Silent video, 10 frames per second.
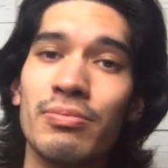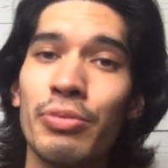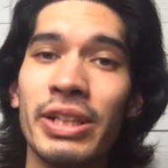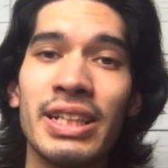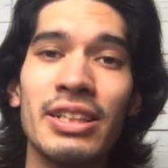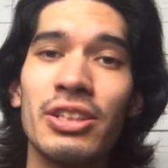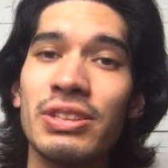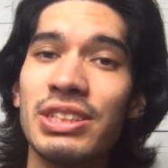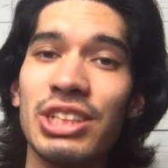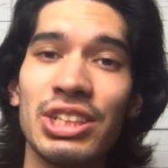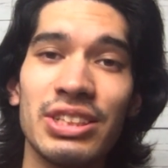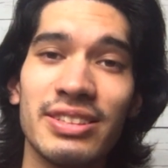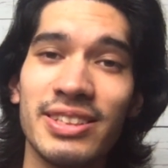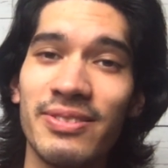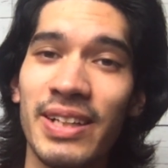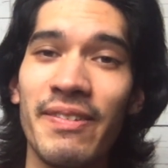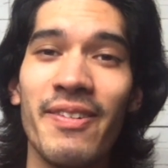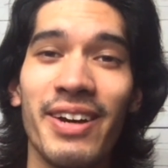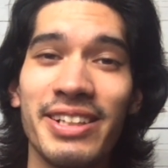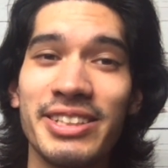bring in your suggestions, whatever you
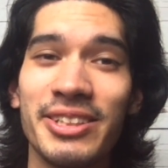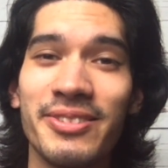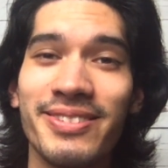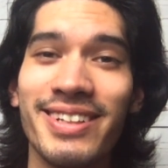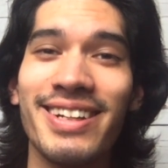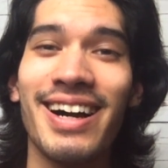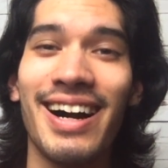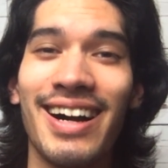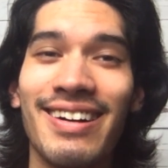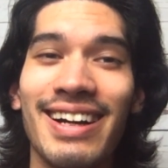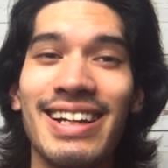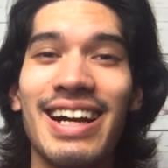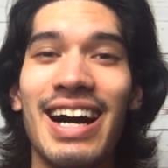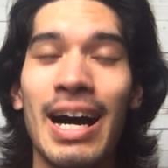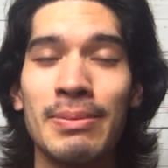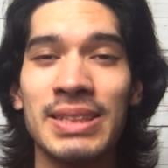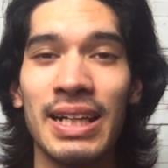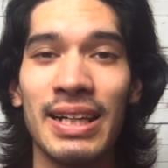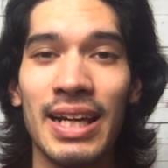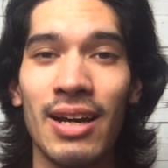want to do. All right, I'm
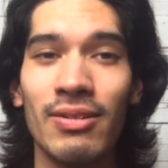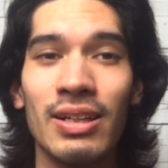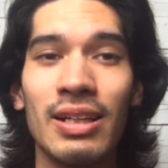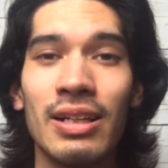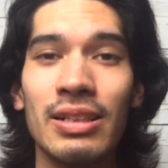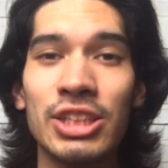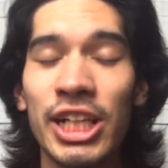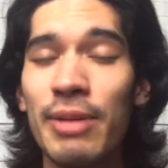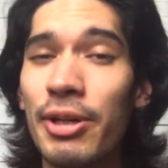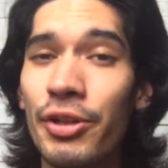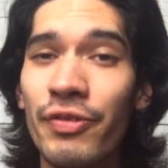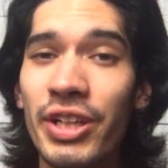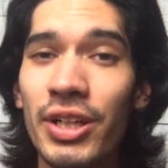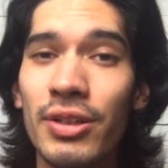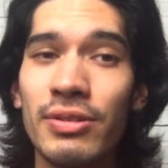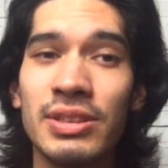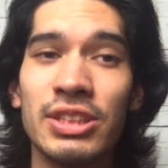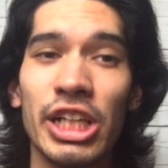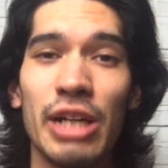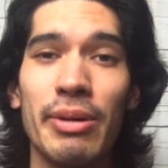signing out. Check out my other videos.
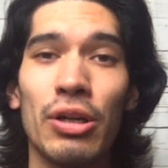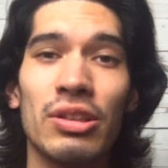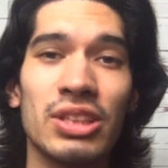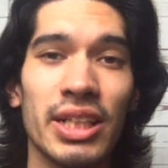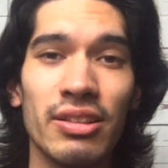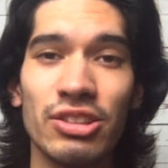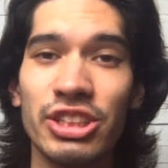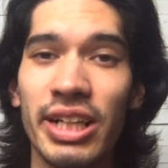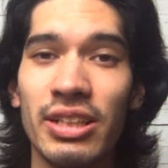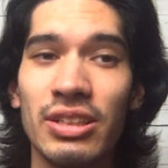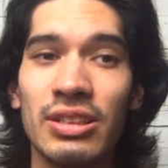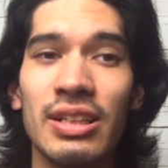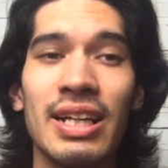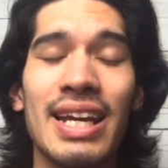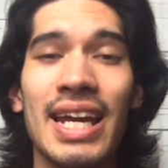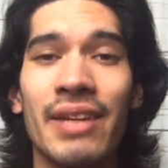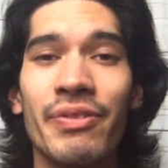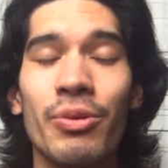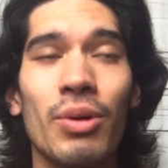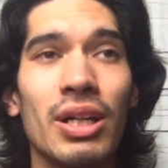Check out my whole entire channel. And if
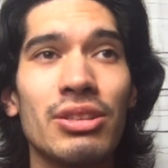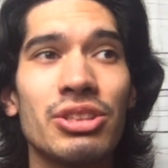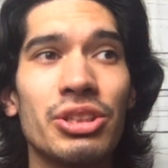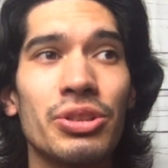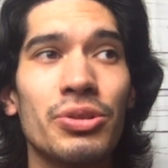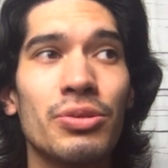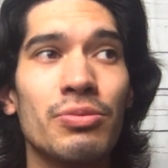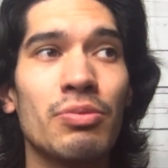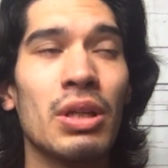you want to,